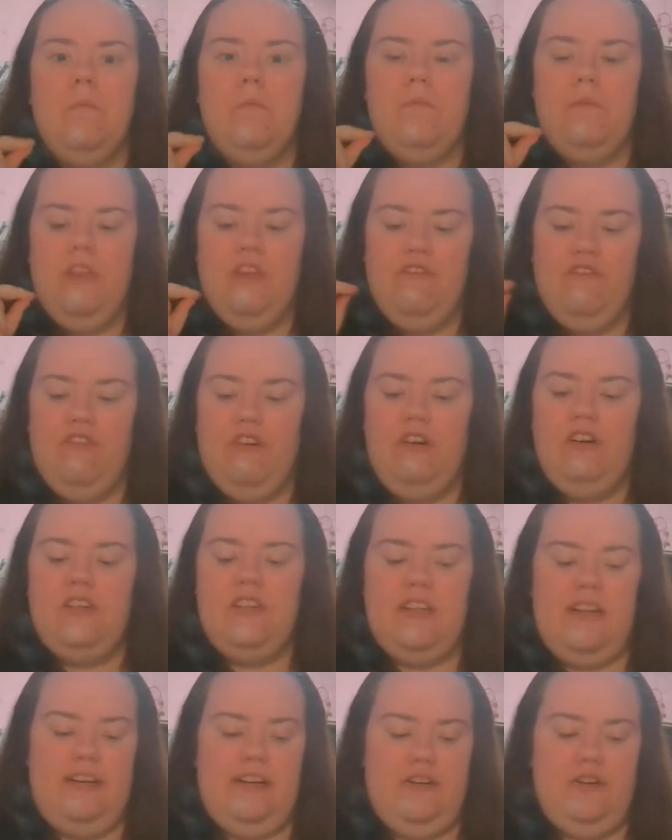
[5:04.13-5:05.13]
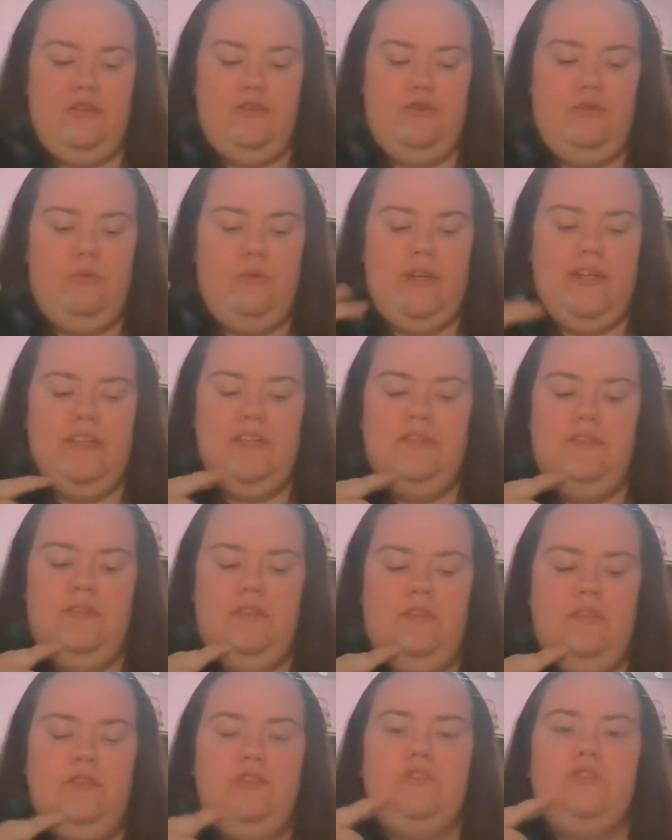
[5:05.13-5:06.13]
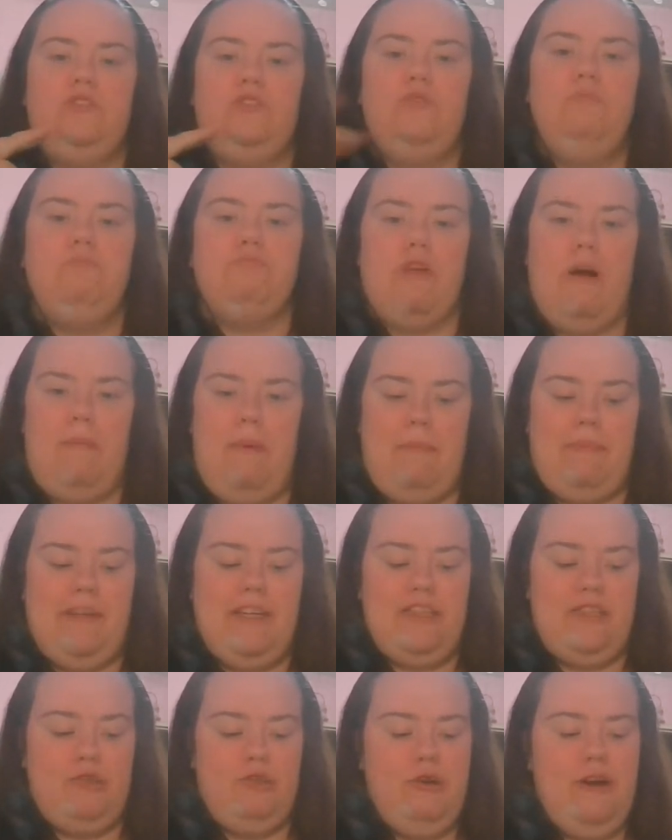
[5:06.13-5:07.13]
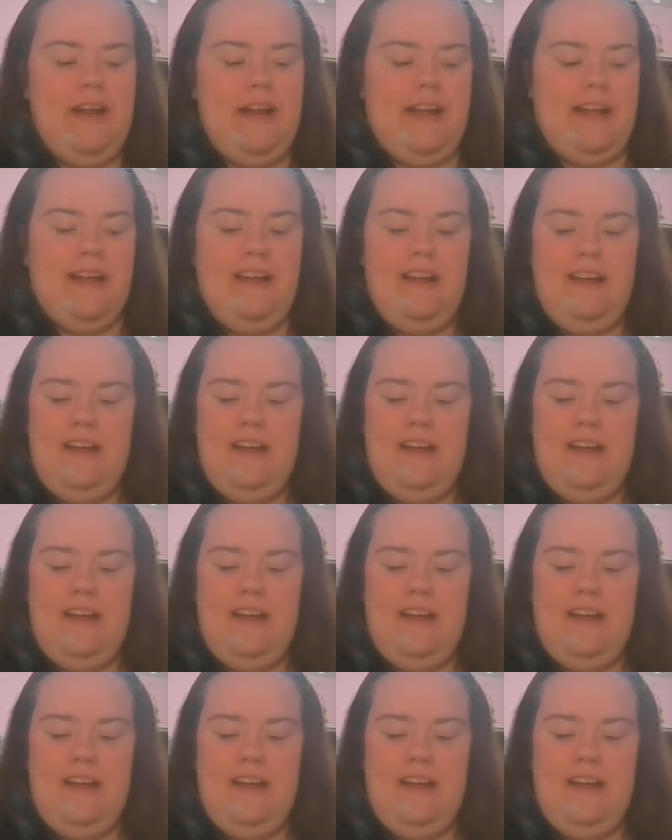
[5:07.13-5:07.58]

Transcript: The first thing to do is to prop up this tree